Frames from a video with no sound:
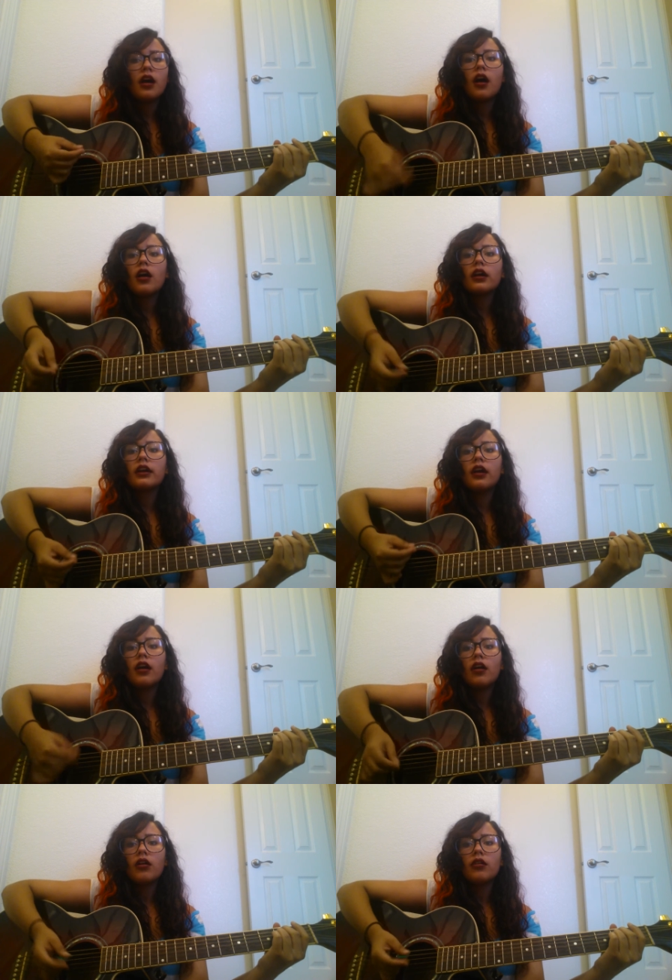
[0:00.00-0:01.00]
our
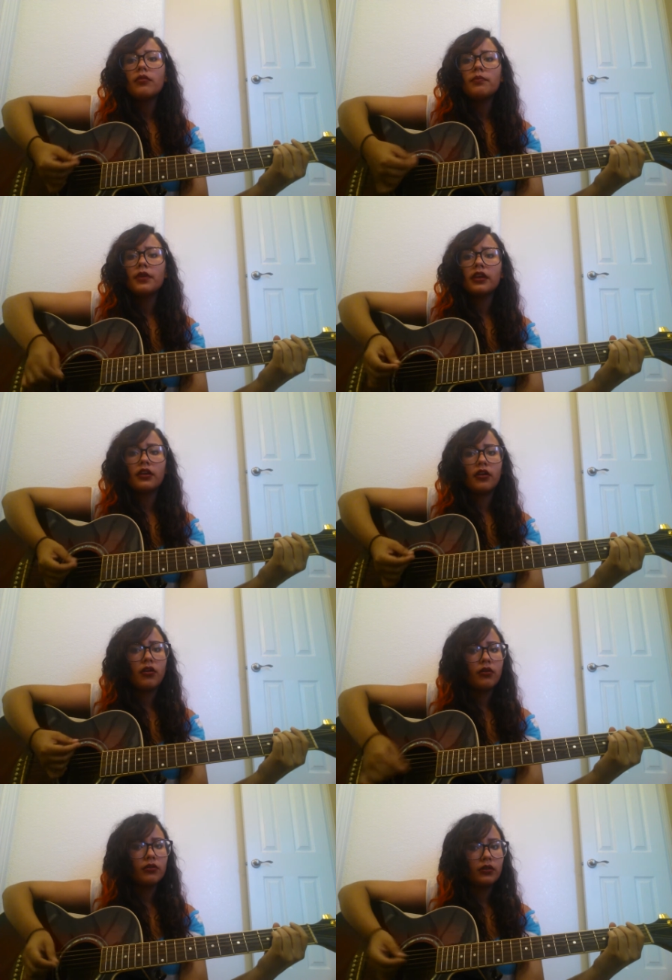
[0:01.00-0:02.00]
common
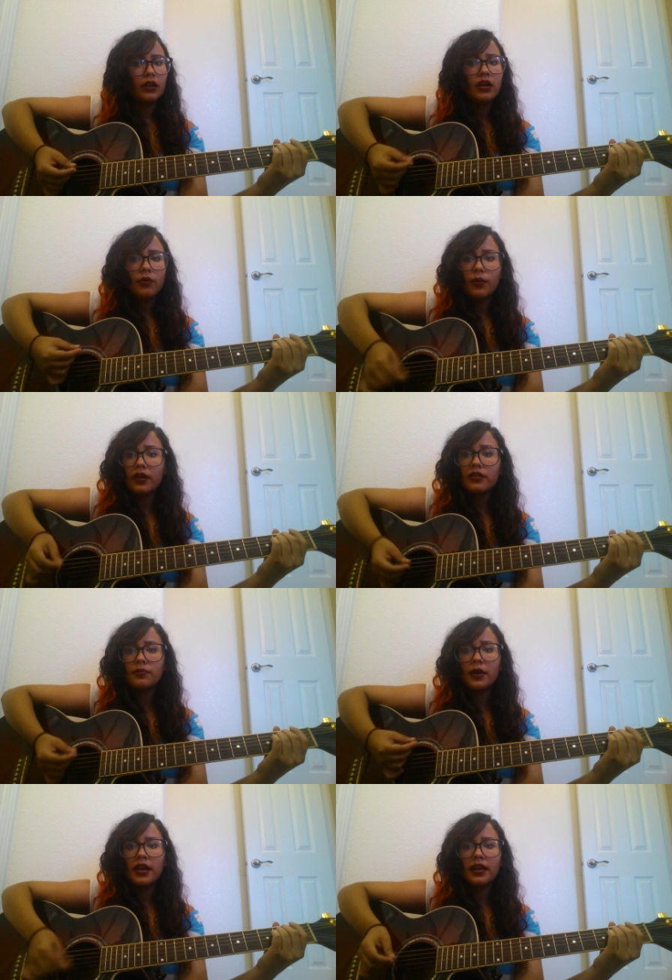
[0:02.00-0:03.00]
goal was
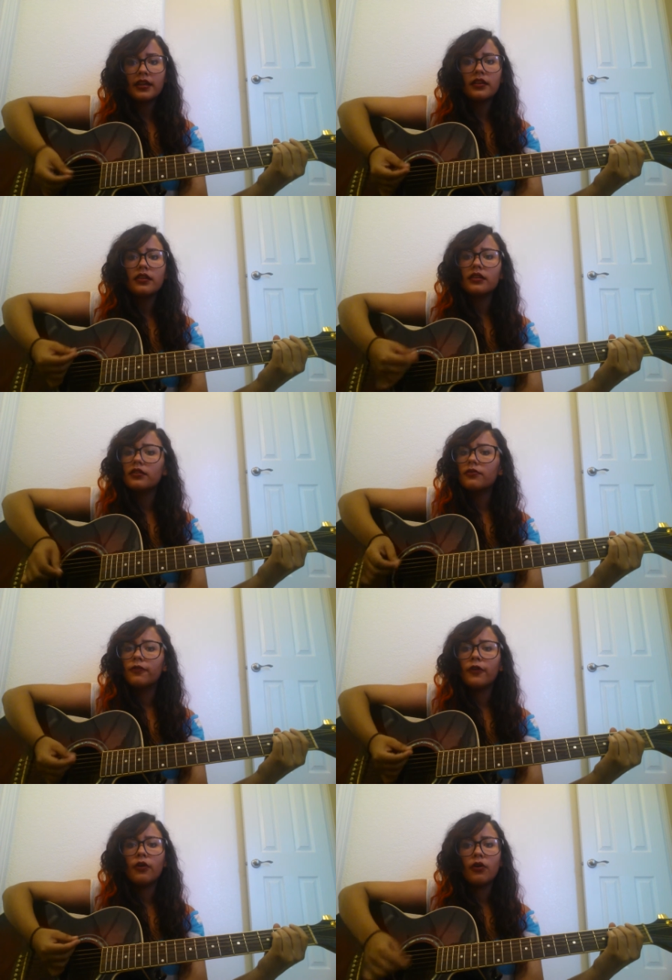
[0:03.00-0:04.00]
waiting
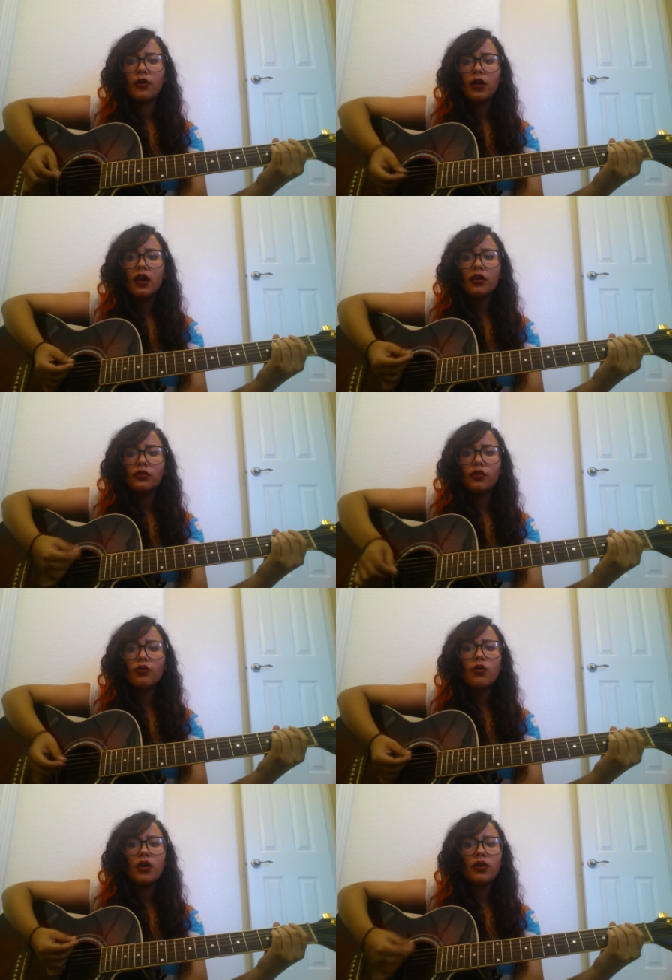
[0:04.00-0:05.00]
for the
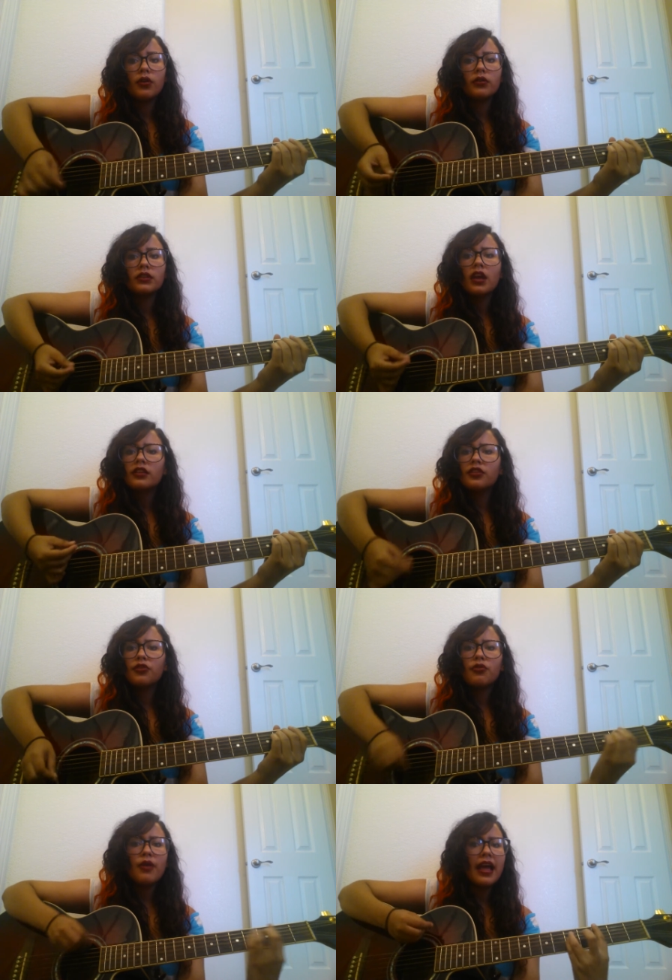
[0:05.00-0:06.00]
world to
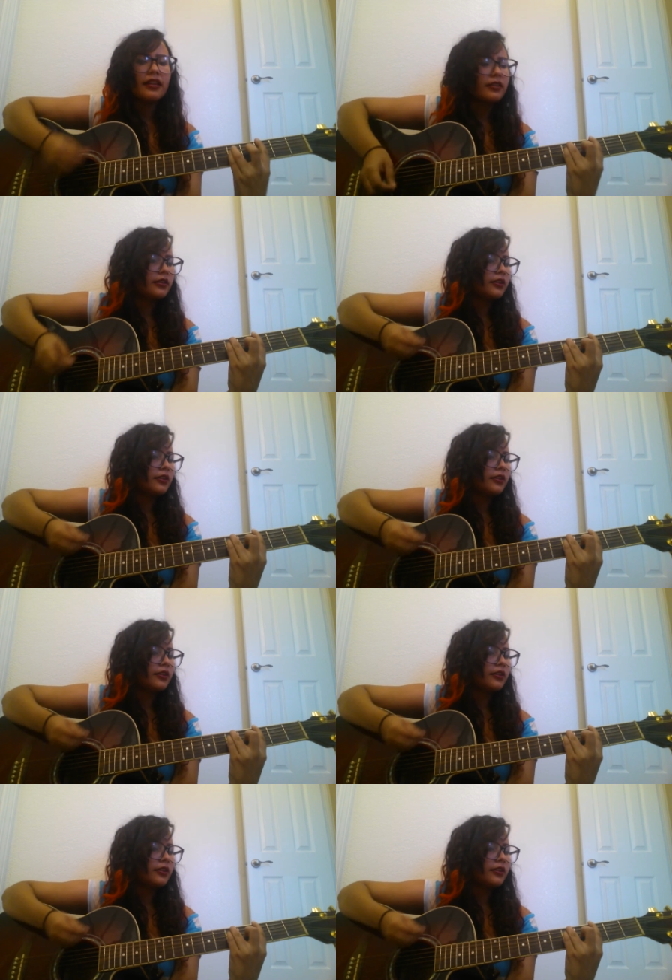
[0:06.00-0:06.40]
end.